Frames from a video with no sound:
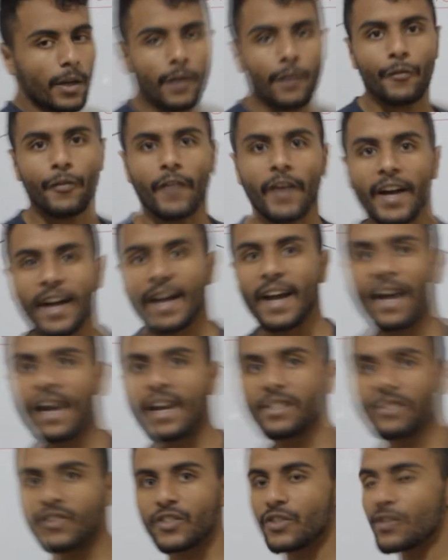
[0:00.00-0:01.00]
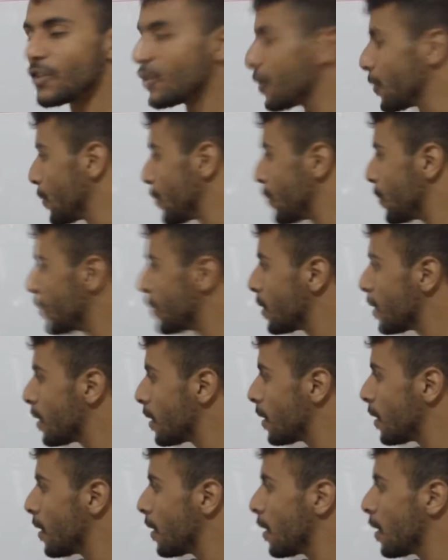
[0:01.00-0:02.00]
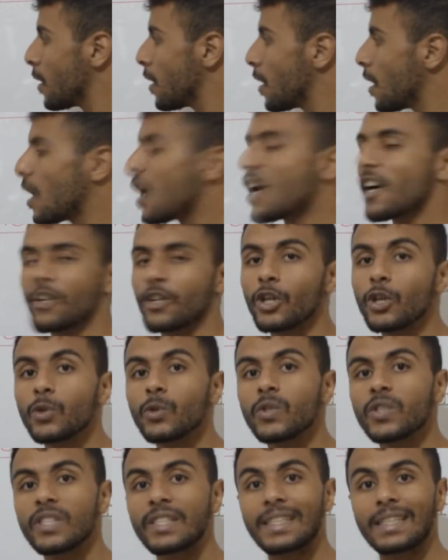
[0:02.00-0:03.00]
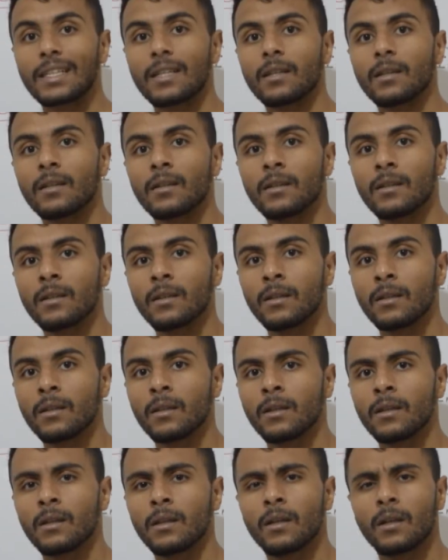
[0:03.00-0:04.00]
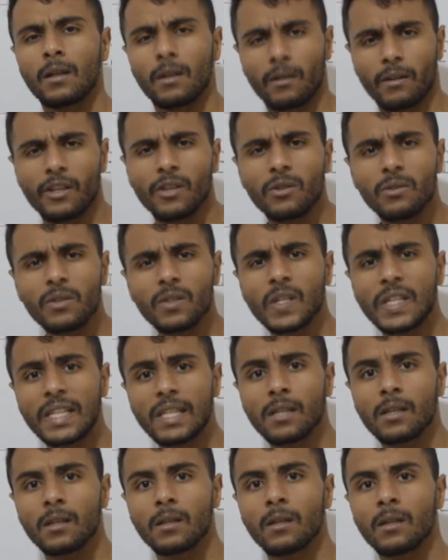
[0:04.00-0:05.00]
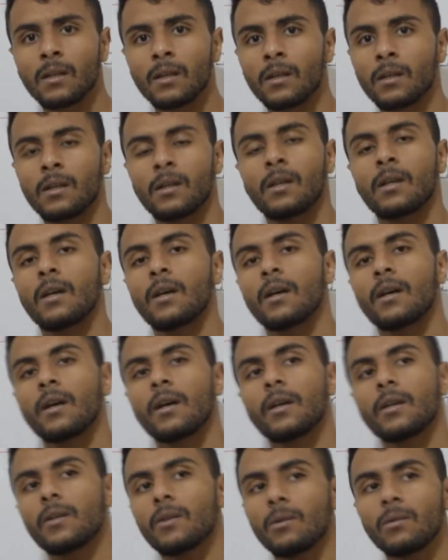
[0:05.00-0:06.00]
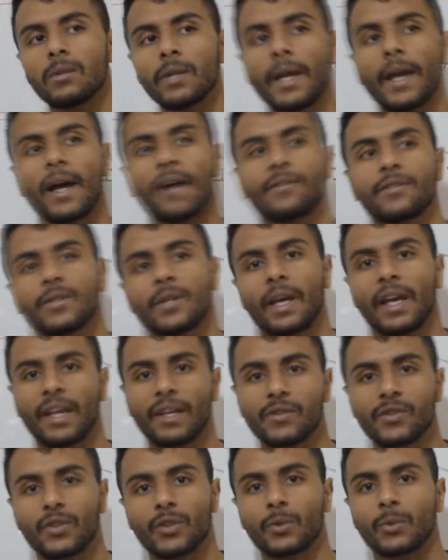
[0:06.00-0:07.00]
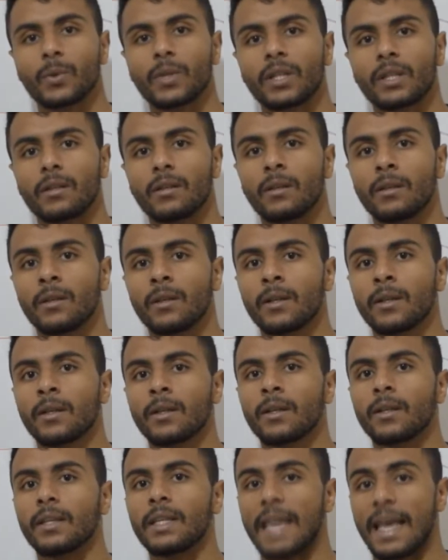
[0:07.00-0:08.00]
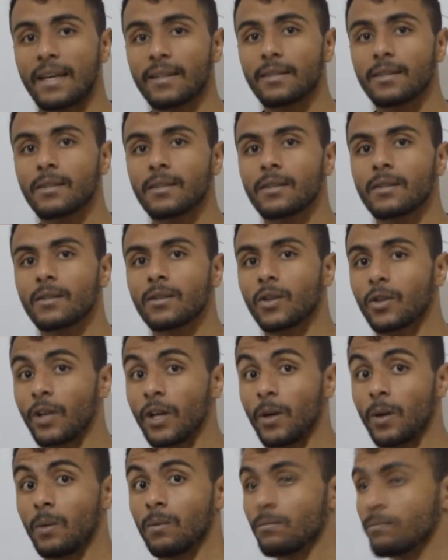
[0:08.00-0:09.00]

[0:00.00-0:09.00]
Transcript: If I asked you, are you sick? Are you sick? You only have to answer with yes or no.